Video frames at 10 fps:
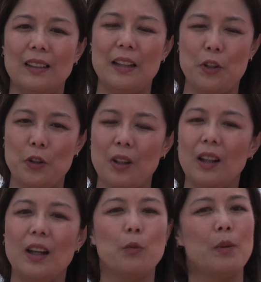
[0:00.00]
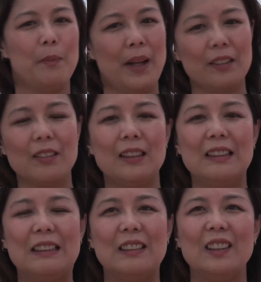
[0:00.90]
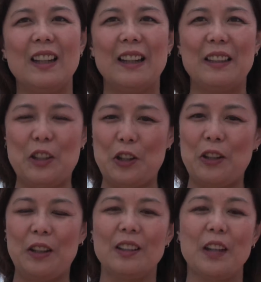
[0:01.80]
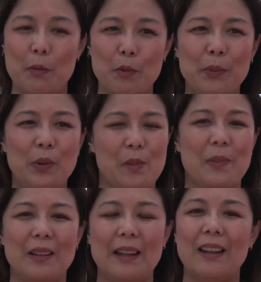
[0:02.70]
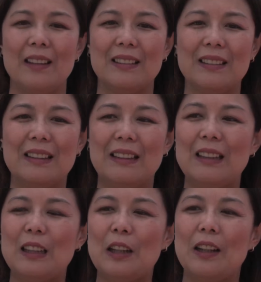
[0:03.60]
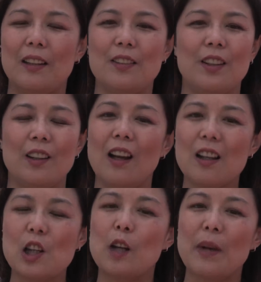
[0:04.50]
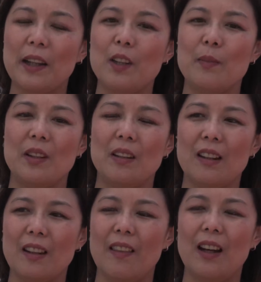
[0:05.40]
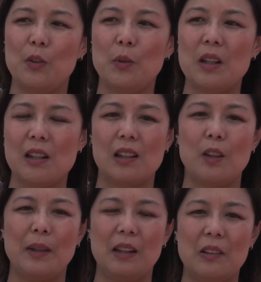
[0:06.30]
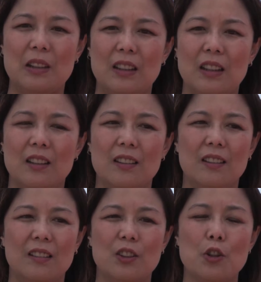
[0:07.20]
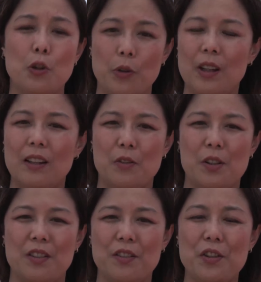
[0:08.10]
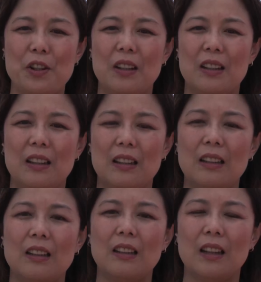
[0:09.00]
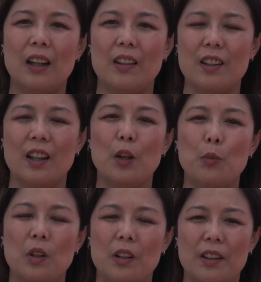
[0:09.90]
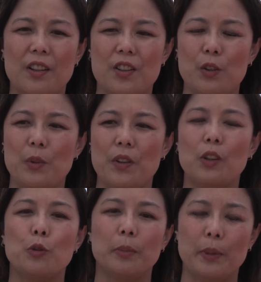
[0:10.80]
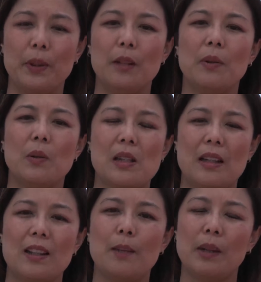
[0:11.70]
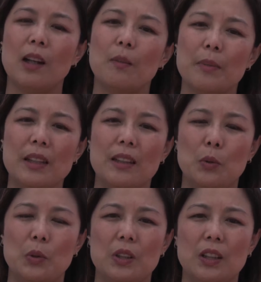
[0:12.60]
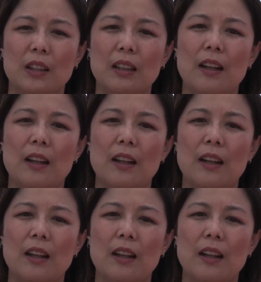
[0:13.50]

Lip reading: Later on, I went back to London and came to Portsmouth again. The last time I came here, that was about 2000. And I worked with a group of people, set up a company called the